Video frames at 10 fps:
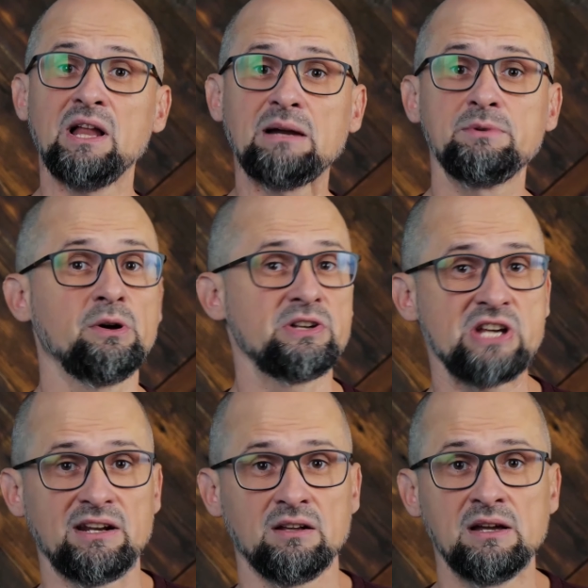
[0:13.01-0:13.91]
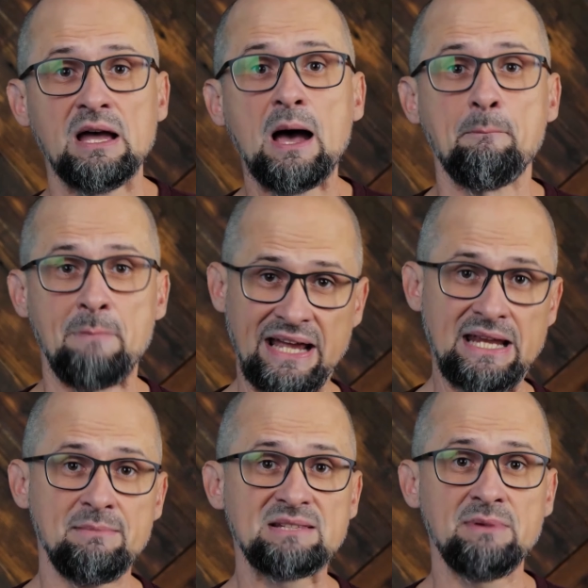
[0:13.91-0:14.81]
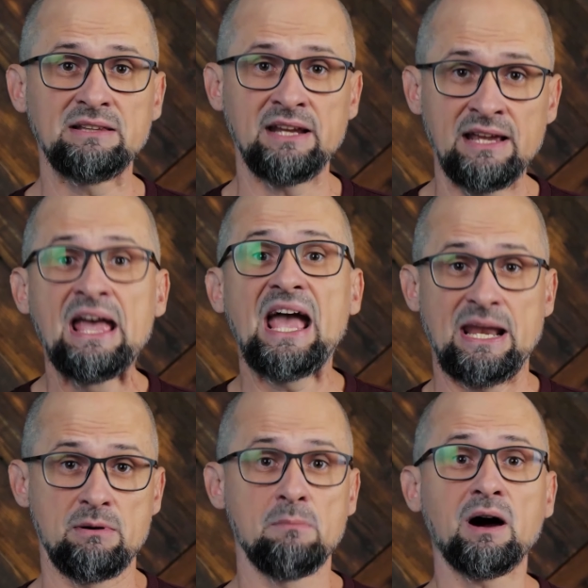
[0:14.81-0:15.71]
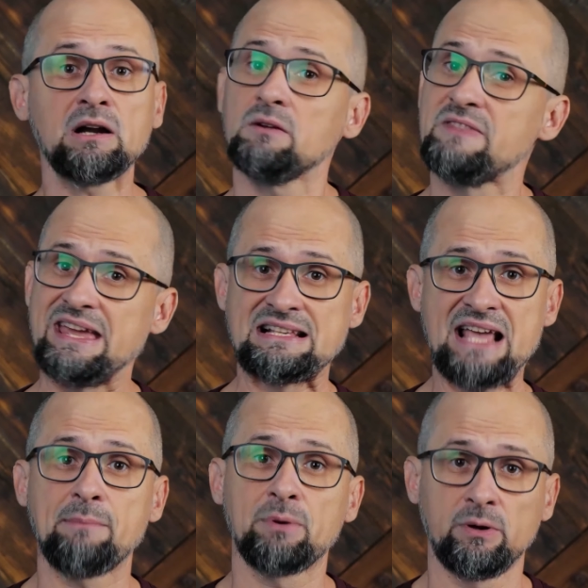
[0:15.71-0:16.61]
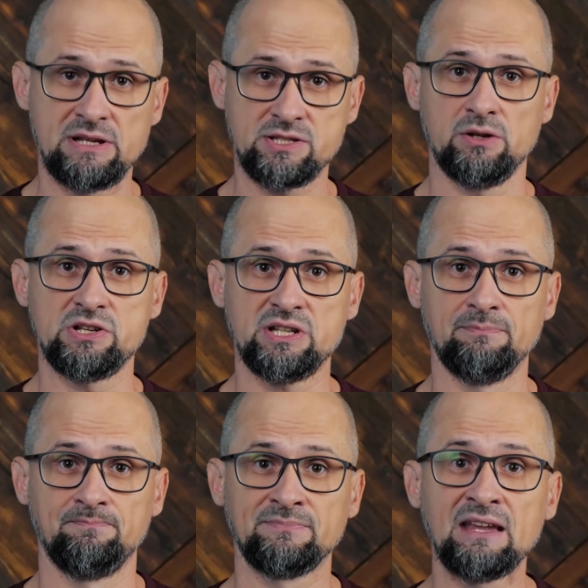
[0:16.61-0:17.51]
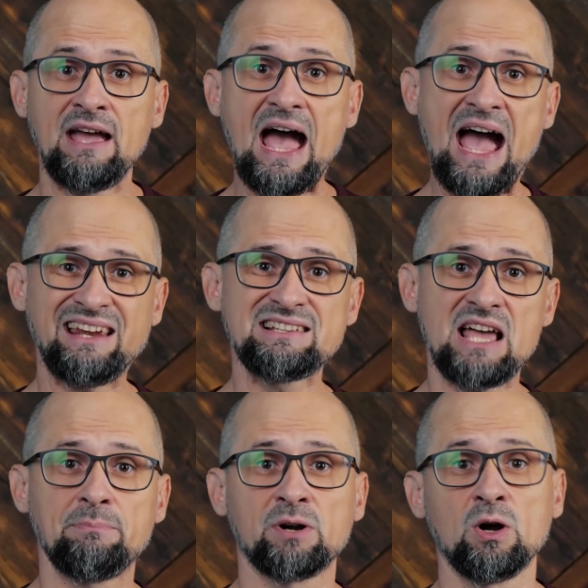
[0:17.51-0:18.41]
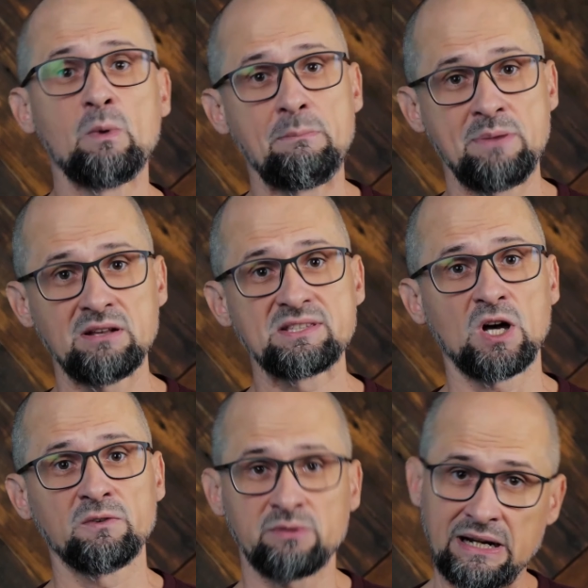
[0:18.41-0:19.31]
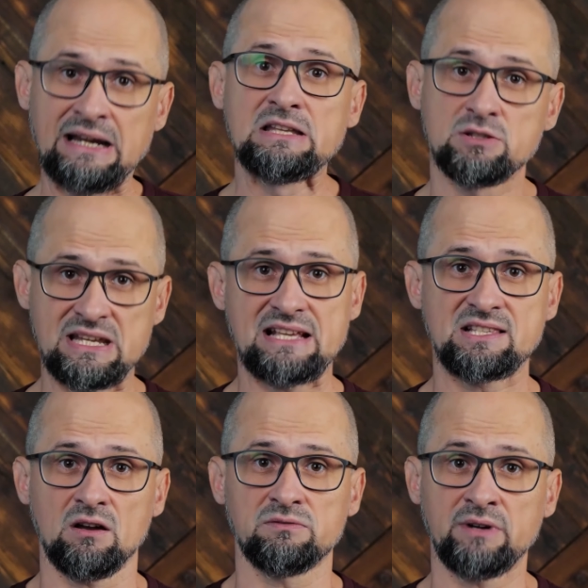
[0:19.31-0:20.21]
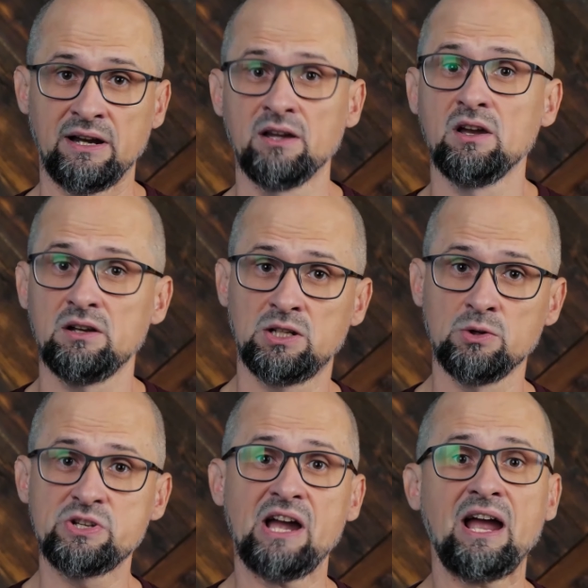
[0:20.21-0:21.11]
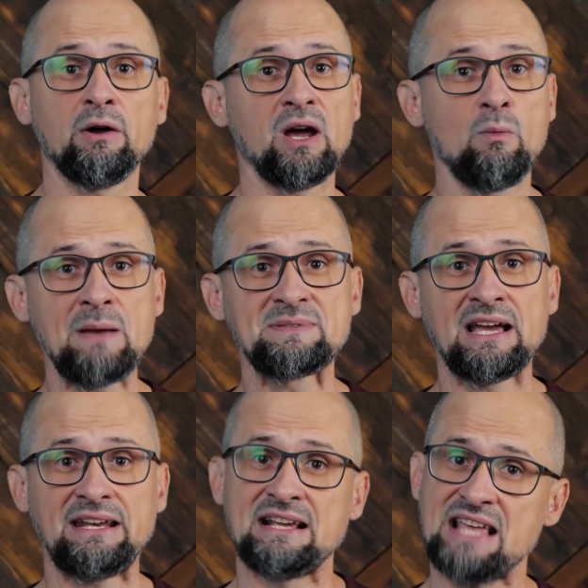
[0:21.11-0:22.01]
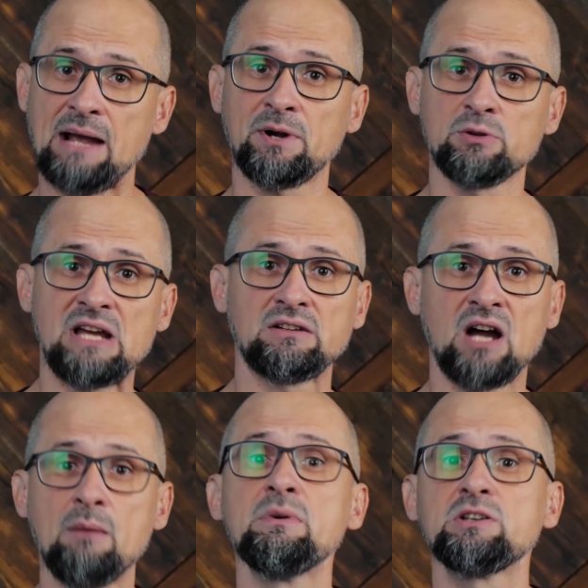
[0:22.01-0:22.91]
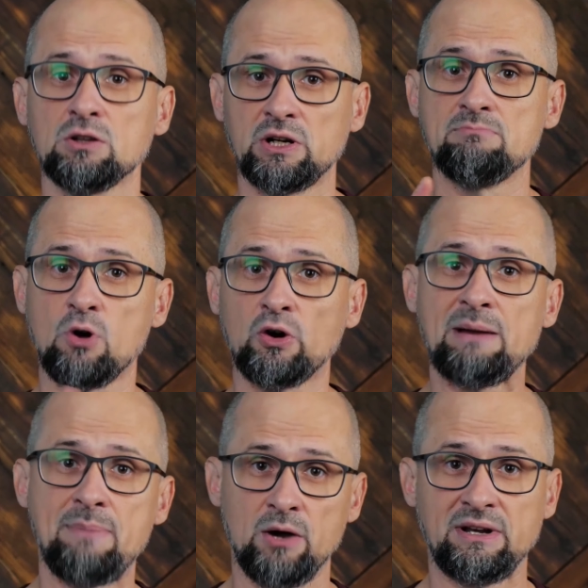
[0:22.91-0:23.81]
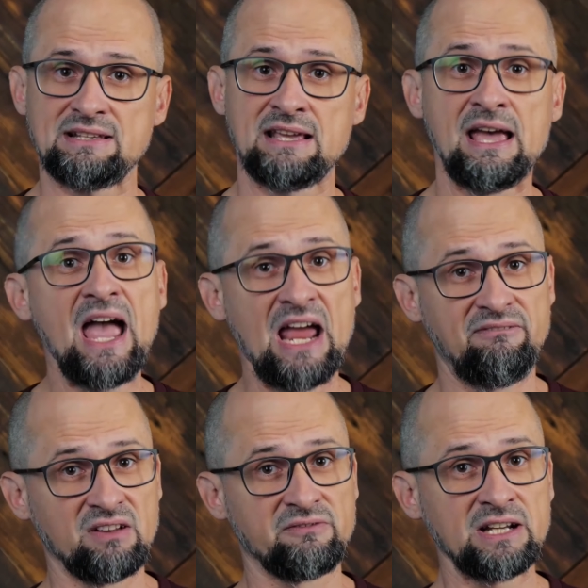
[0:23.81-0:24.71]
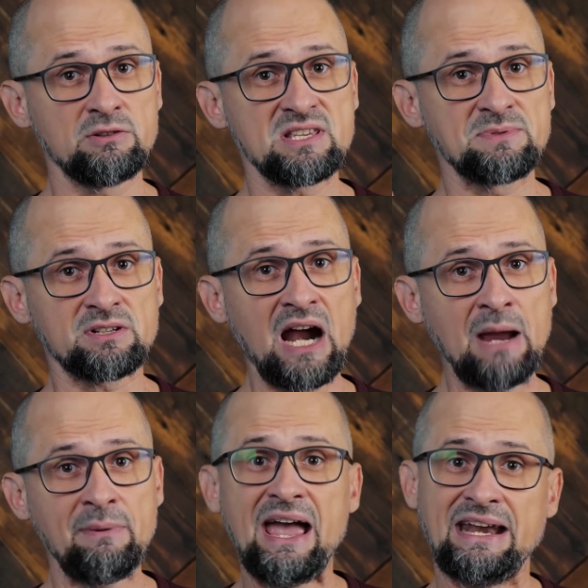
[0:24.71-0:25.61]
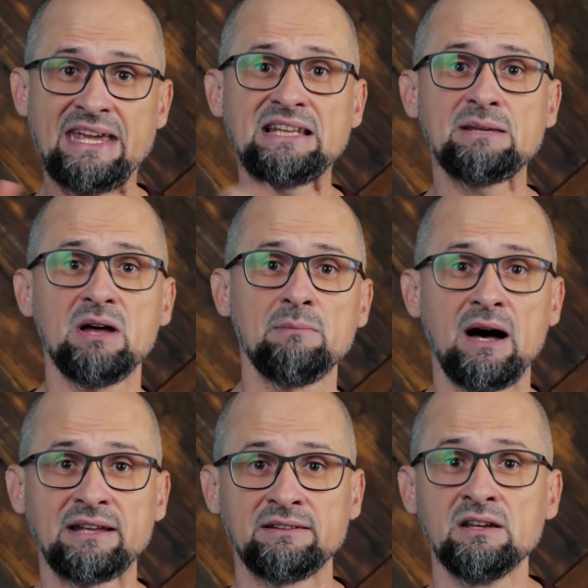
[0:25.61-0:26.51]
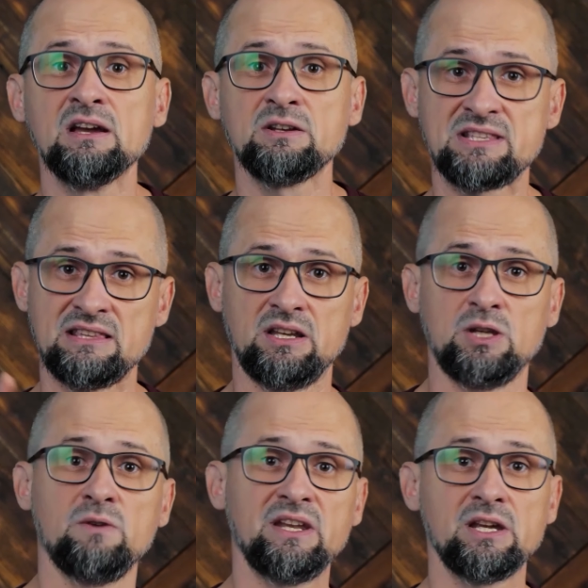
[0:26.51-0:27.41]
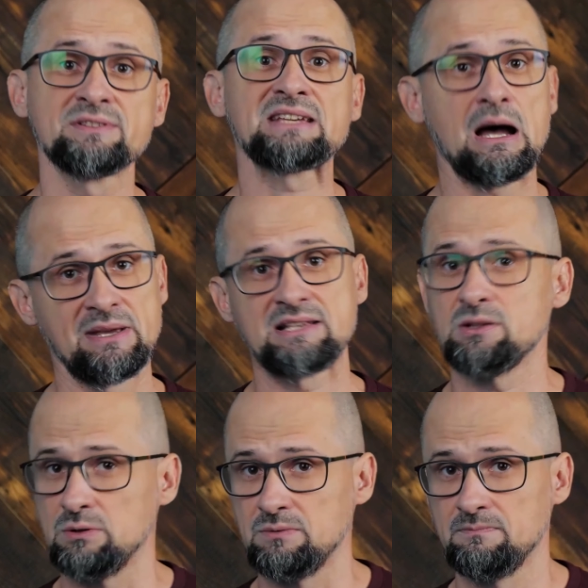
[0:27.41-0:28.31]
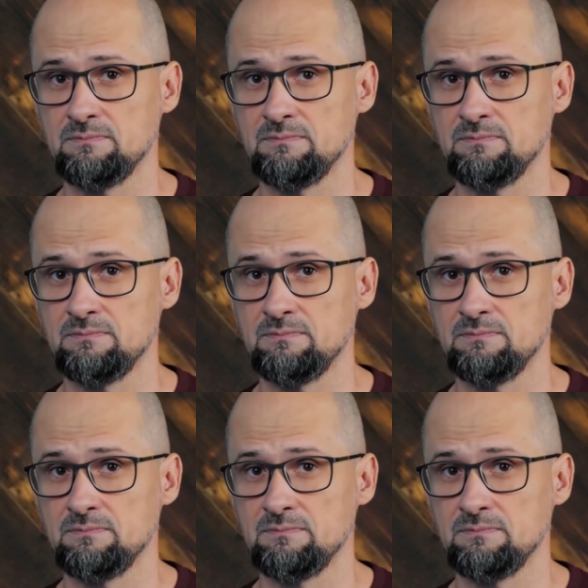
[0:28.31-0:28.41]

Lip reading: Welcome to our channel. My name is Dmitry and I'm a part of the Exactpro research team. At Exactpro, we build software to test software. Do check out our website, exactpro.com, to learn more about us. And feel free to subscribe and hit the bell button to see the new videos coming soon.